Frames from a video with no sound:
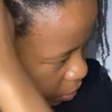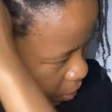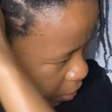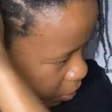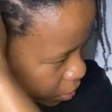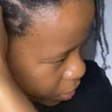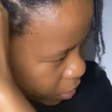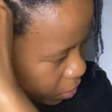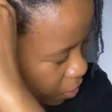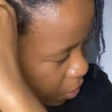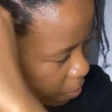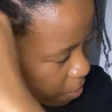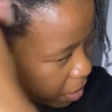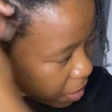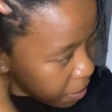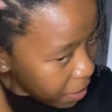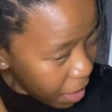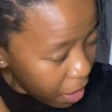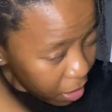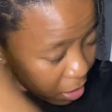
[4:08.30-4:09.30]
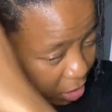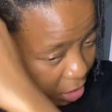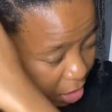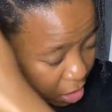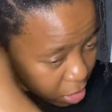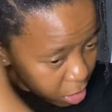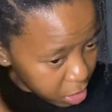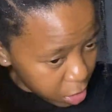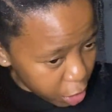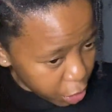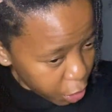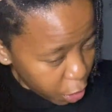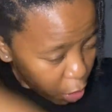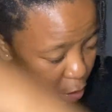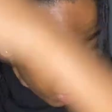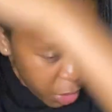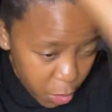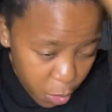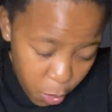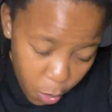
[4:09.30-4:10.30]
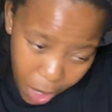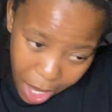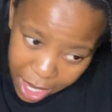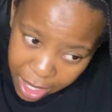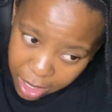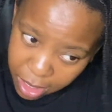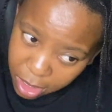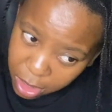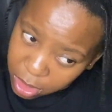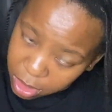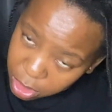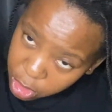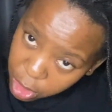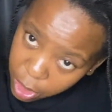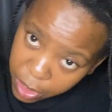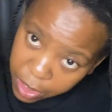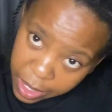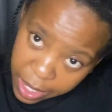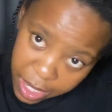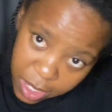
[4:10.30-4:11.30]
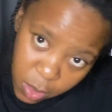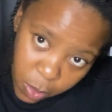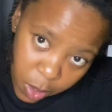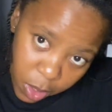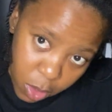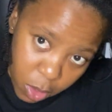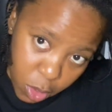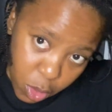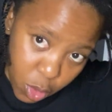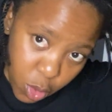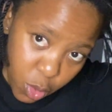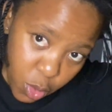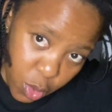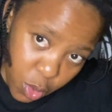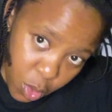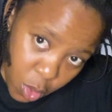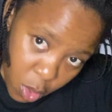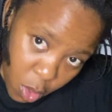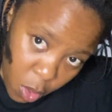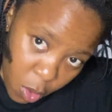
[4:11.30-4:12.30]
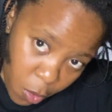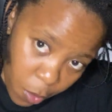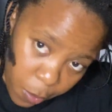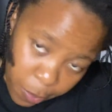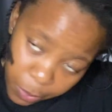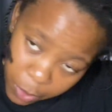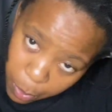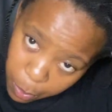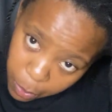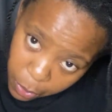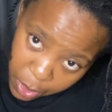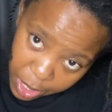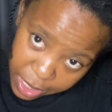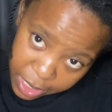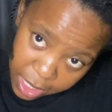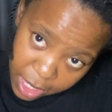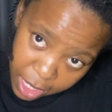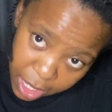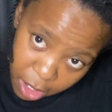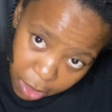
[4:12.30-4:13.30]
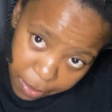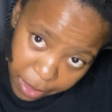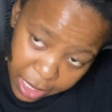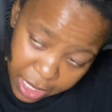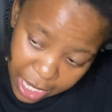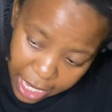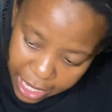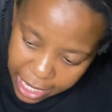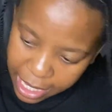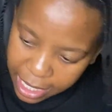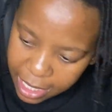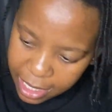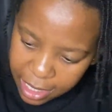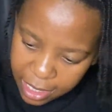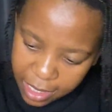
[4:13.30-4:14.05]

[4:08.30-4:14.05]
So maybe I'll just show you guys 1 or 2 braids that I'll be taking